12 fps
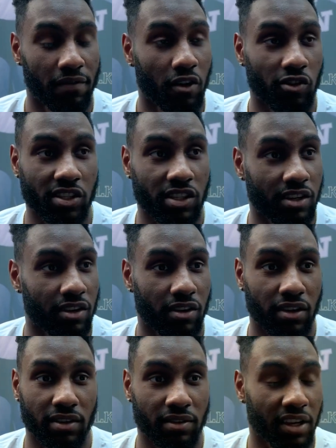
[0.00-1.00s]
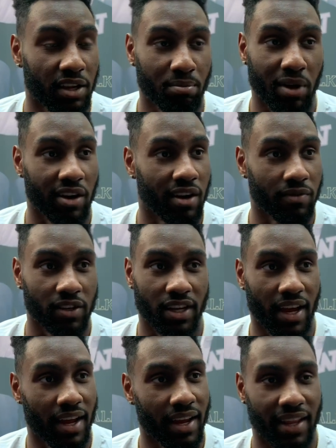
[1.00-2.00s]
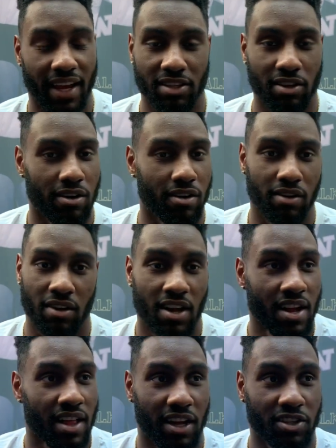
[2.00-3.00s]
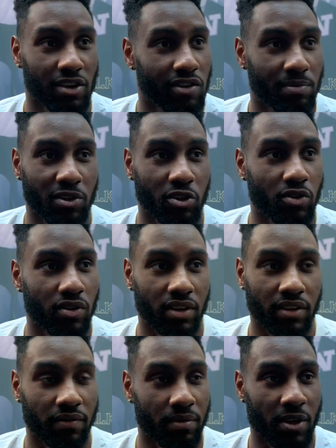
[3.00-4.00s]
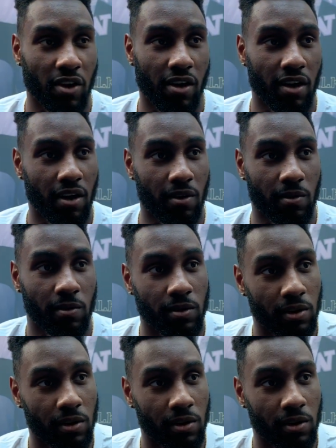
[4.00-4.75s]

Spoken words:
focusing on getting better every day, and that's all we've been doing from here on out.